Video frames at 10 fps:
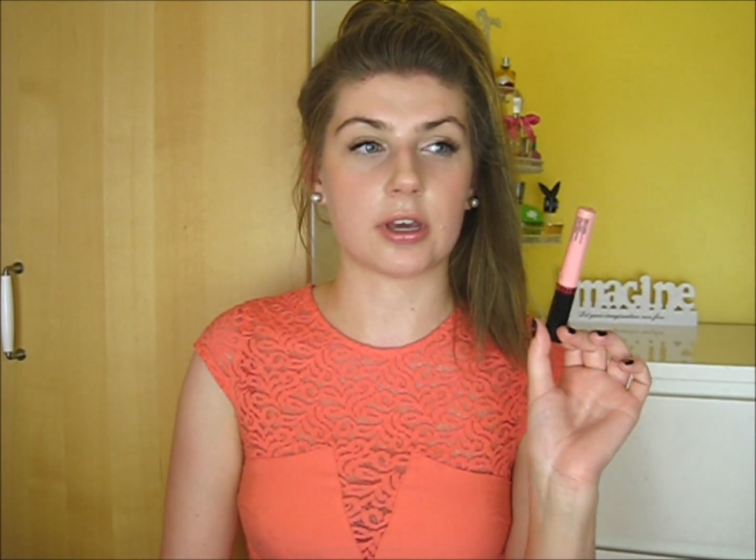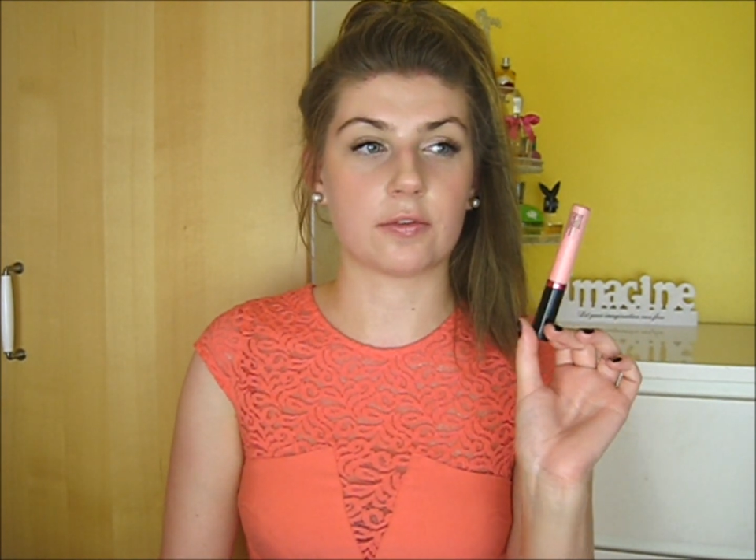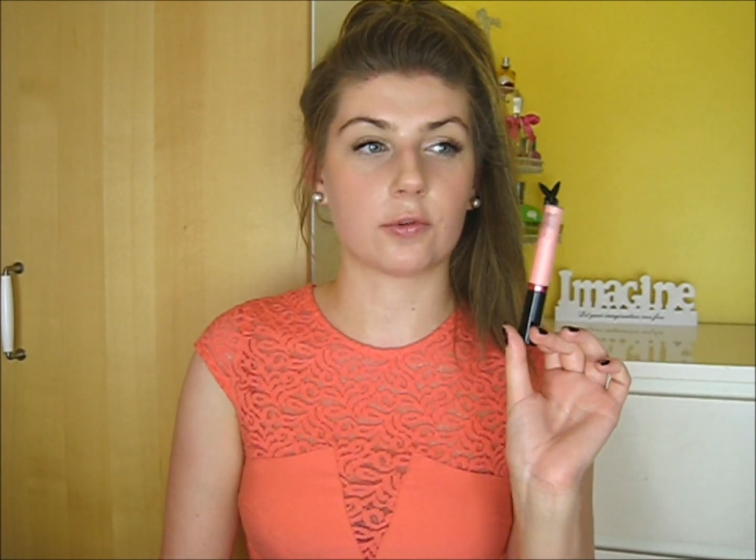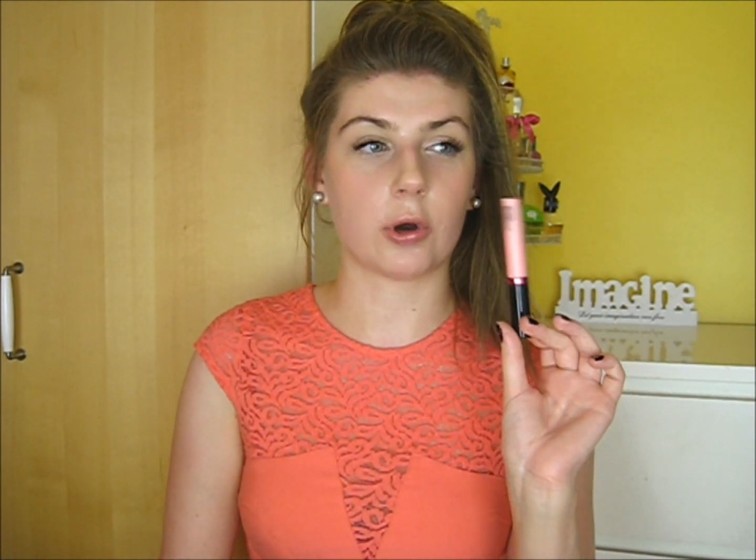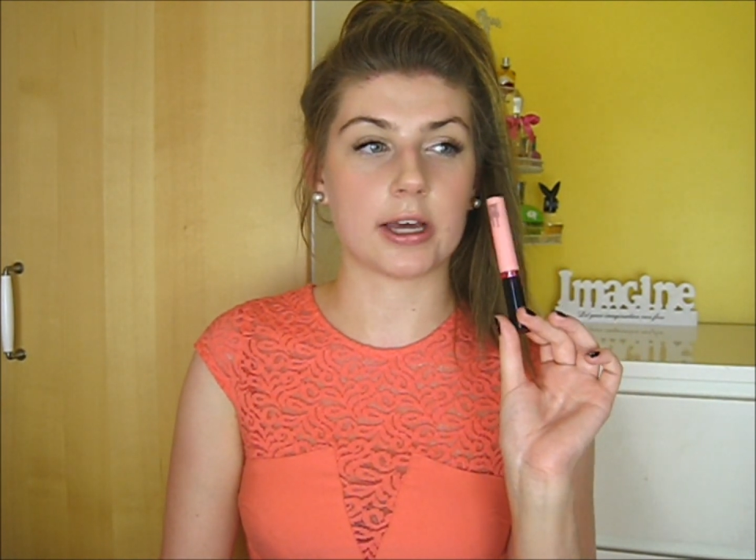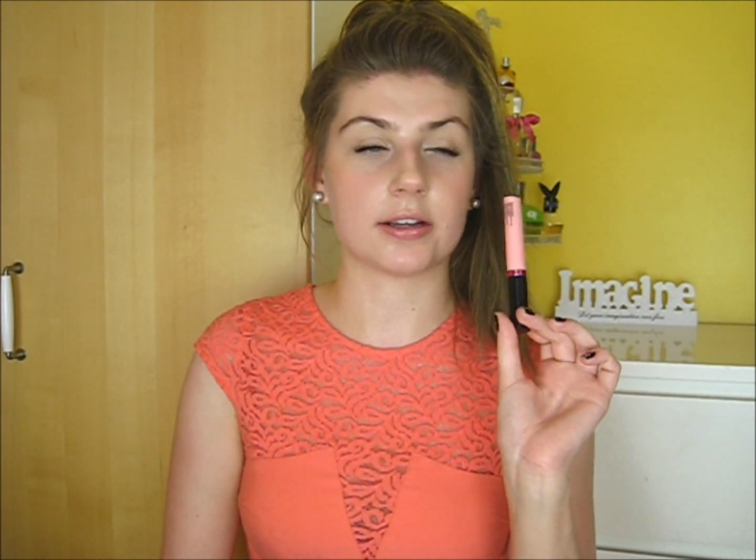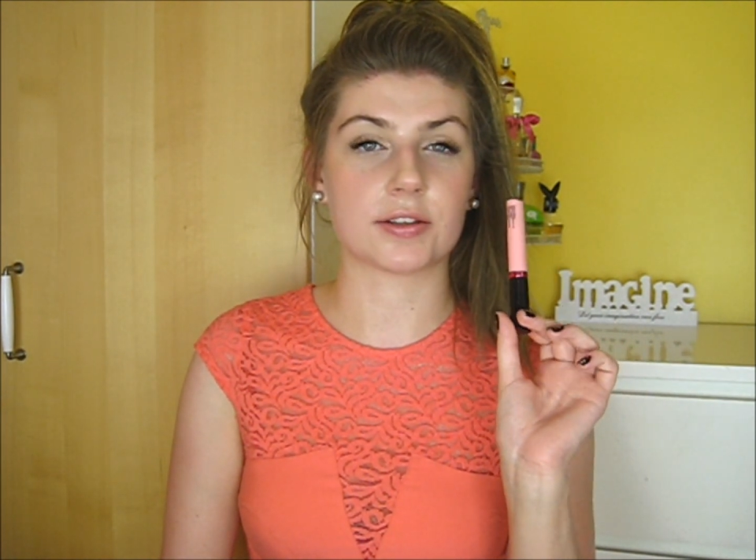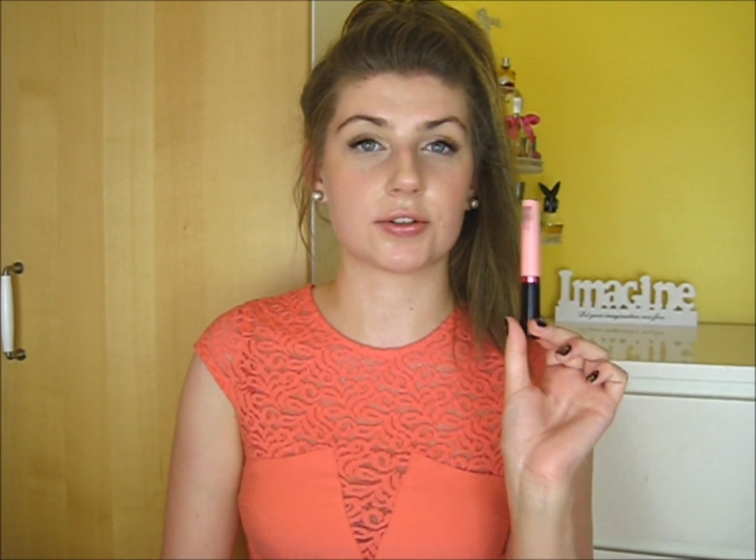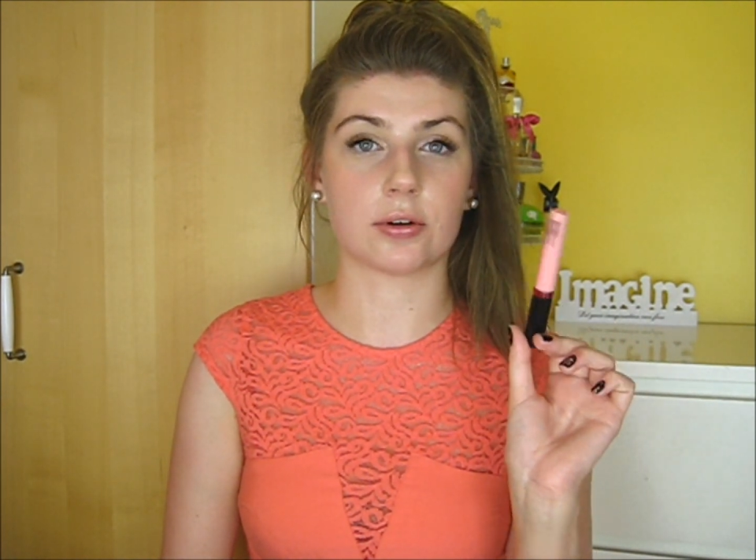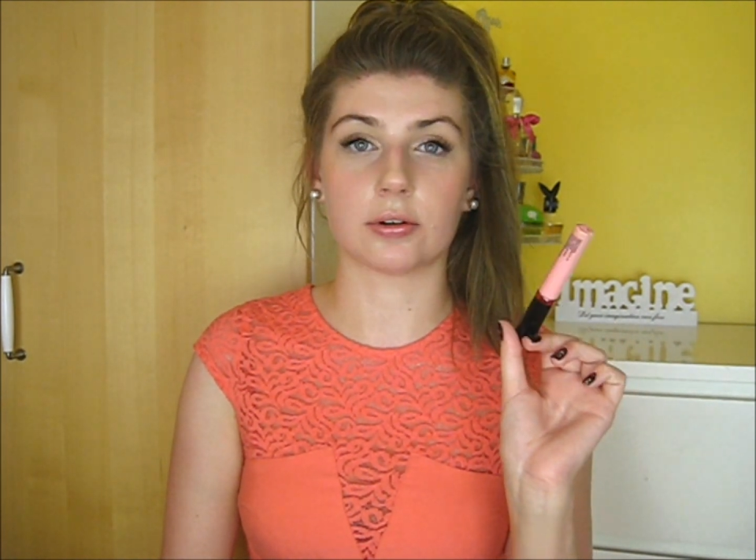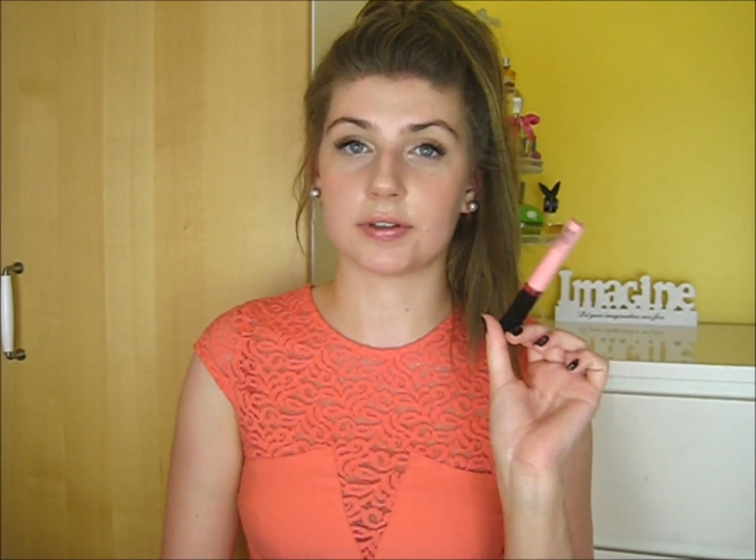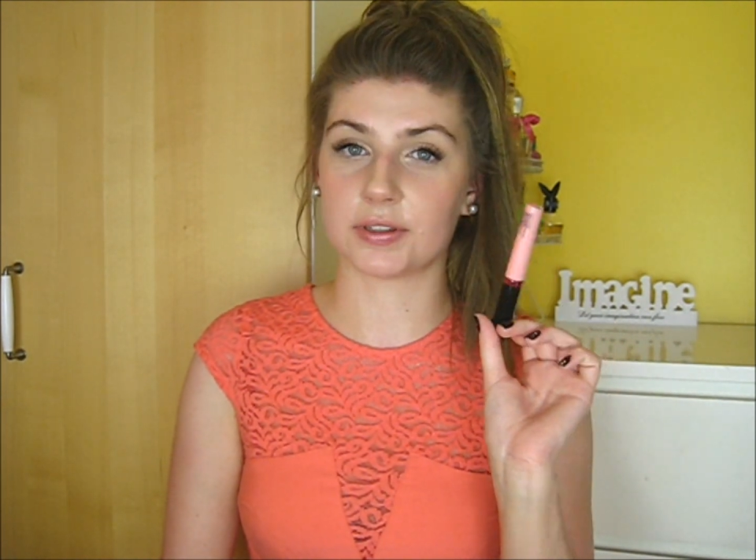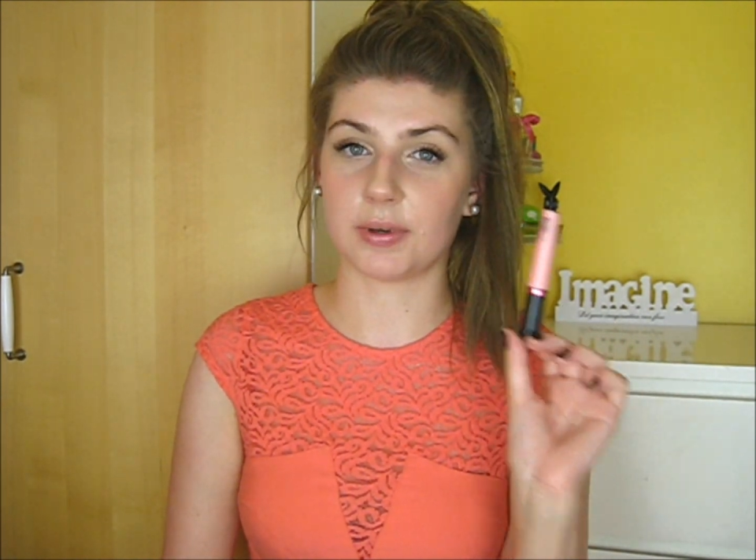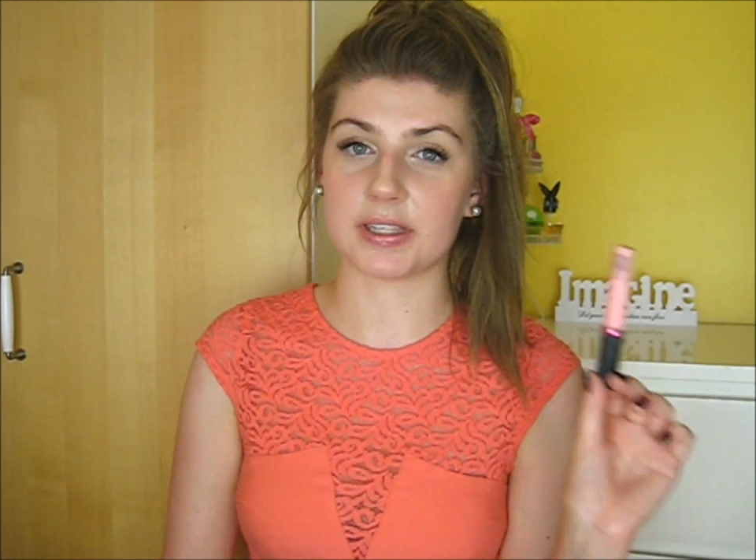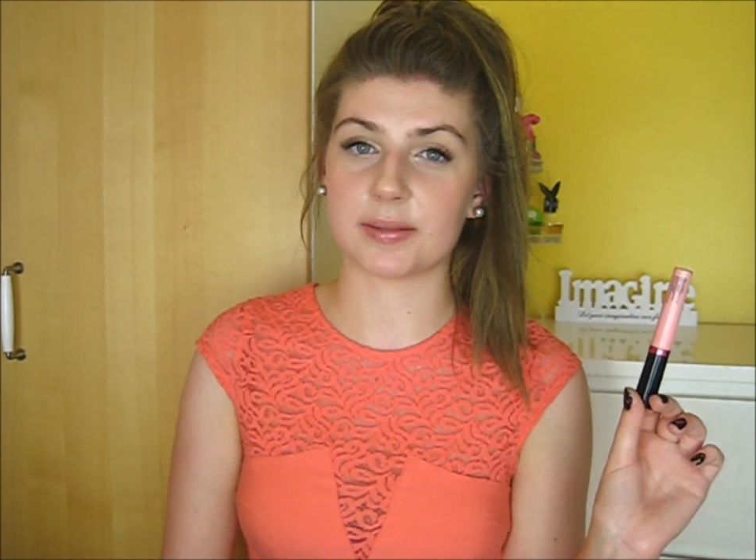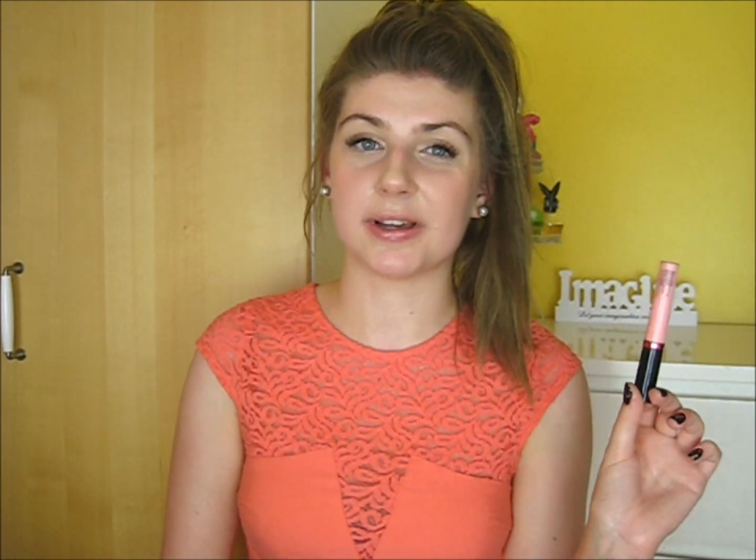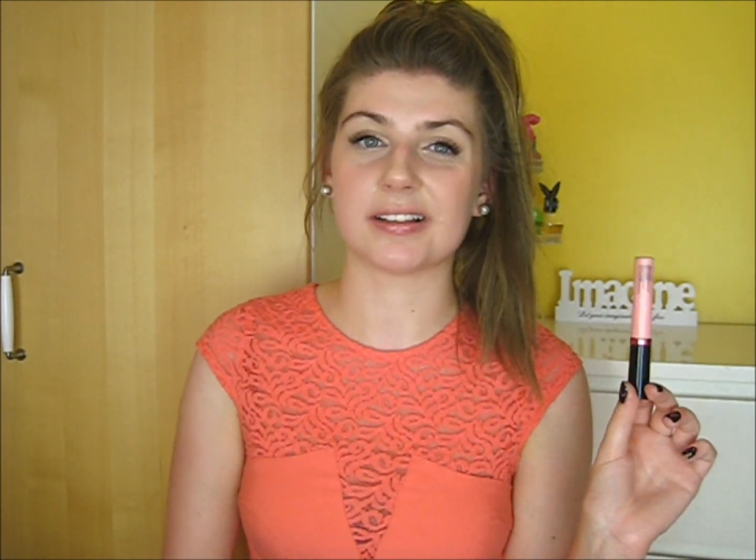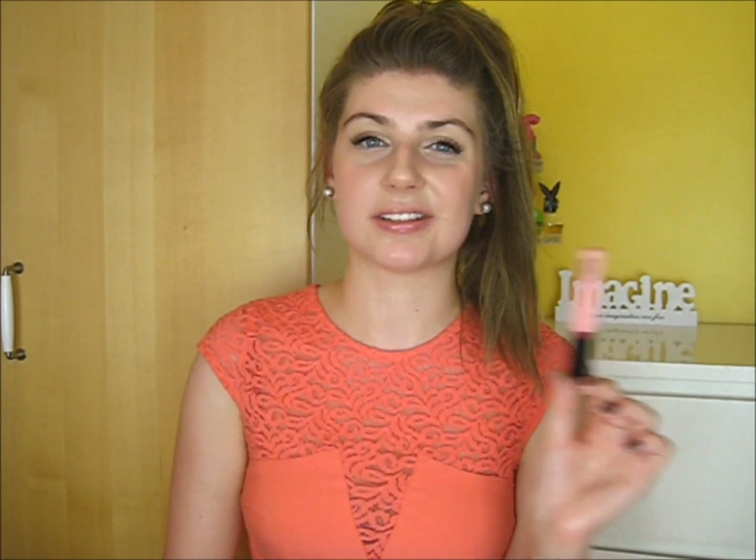have quite a strong sweet smell,